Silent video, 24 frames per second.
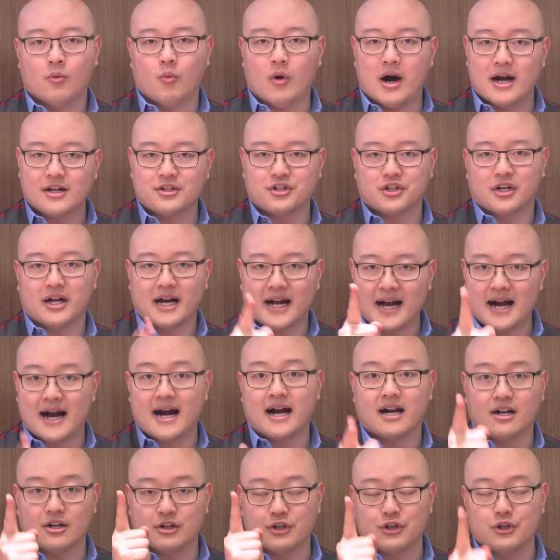Why should I
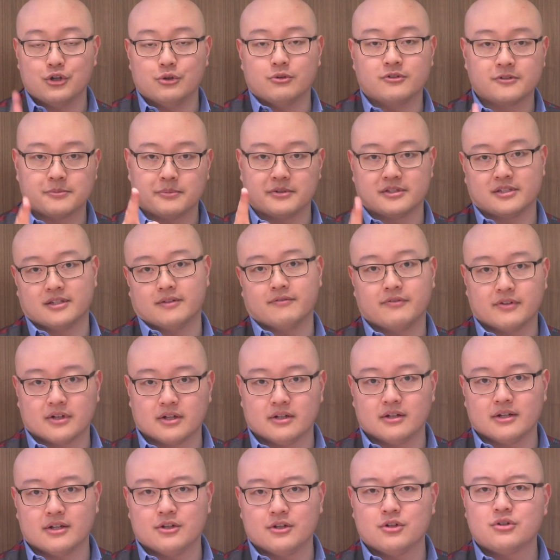hire you
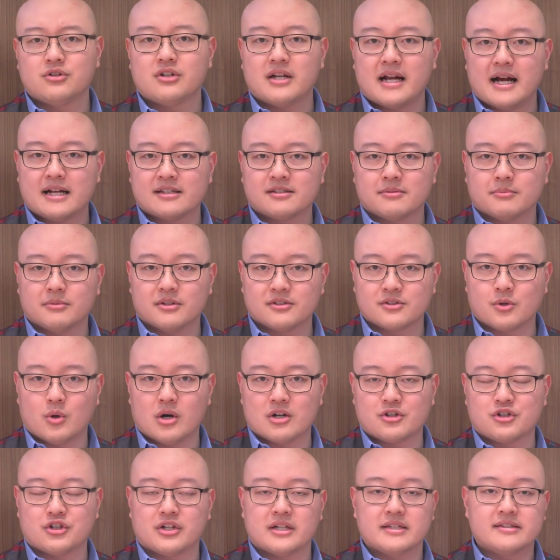specifically? You should ask them this
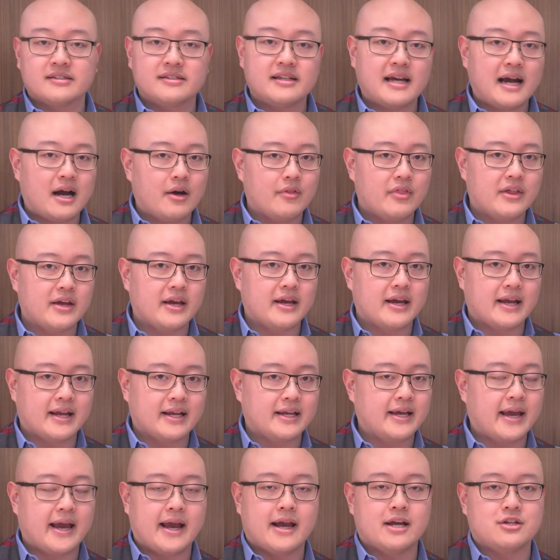question and see how they
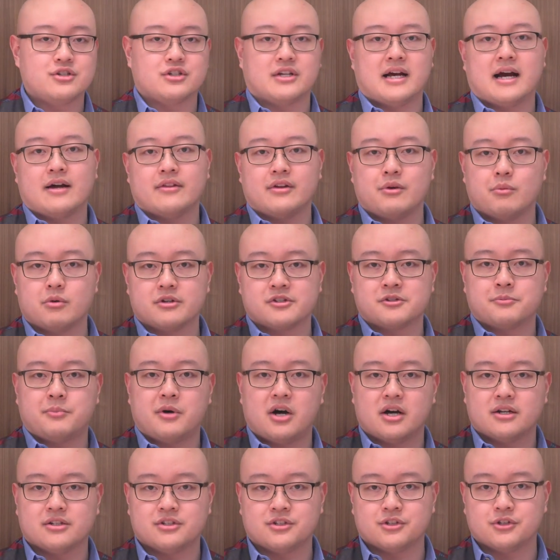engage and how they
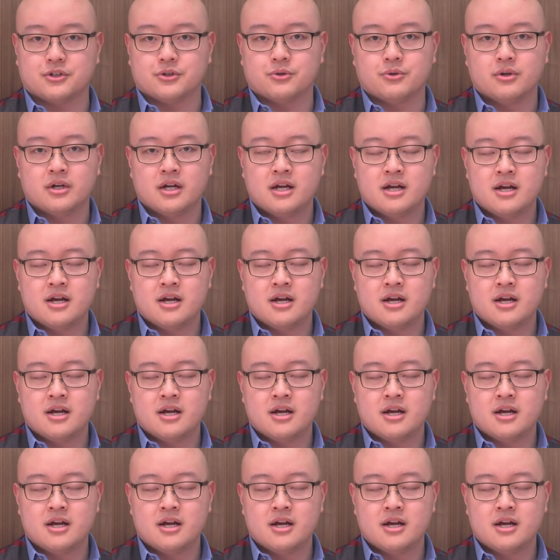respond to you.